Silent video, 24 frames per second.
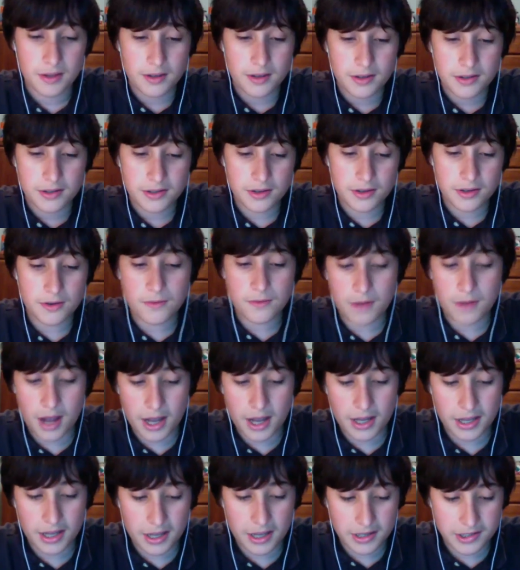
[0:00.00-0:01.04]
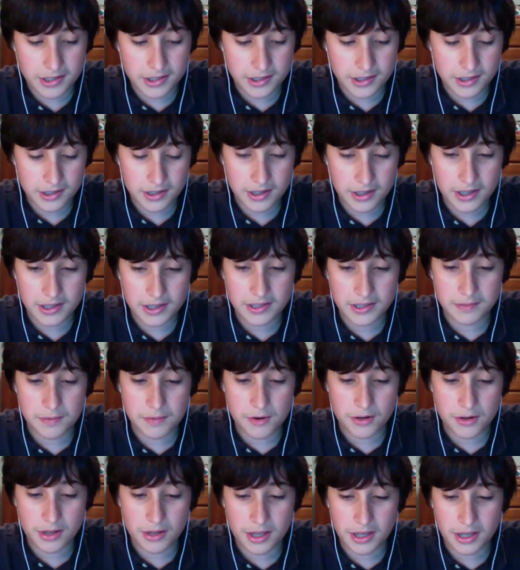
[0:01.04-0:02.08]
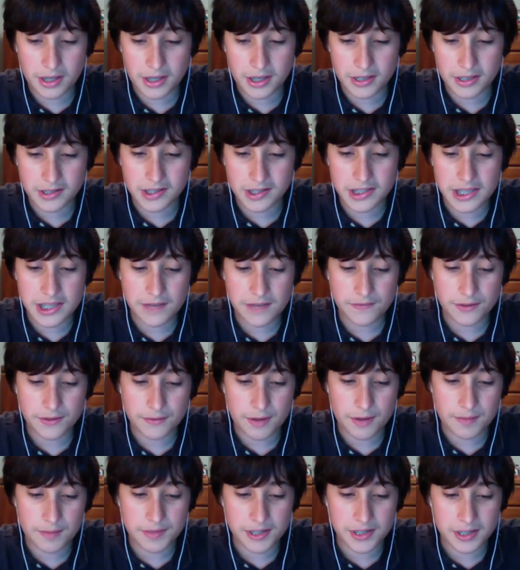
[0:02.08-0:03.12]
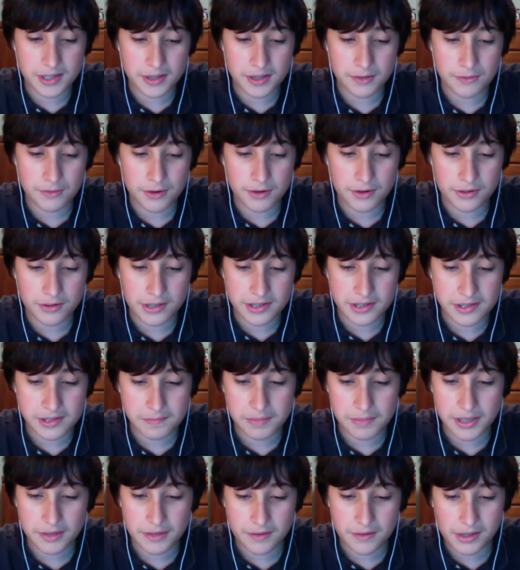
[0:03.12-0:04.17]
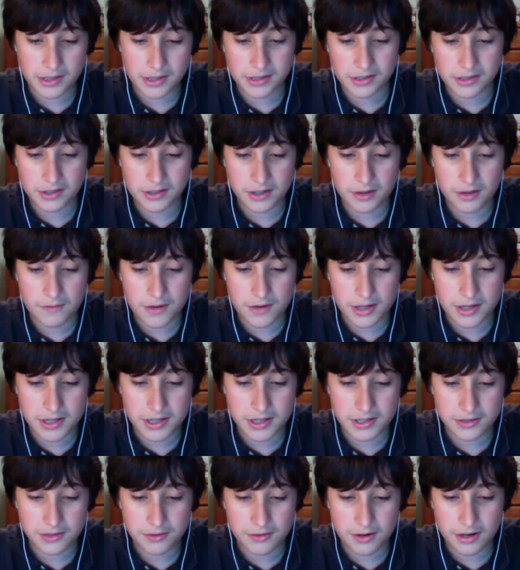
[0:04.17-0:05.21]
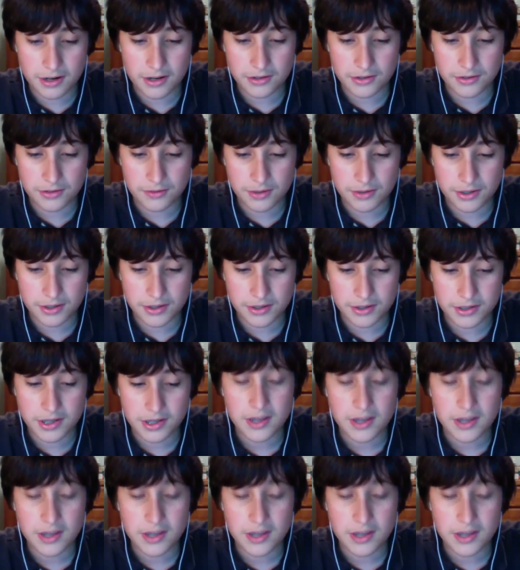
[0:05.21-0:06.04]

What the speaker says: So I guess it's more like, since every website in the world isn't being registered on one of these URL shorteners,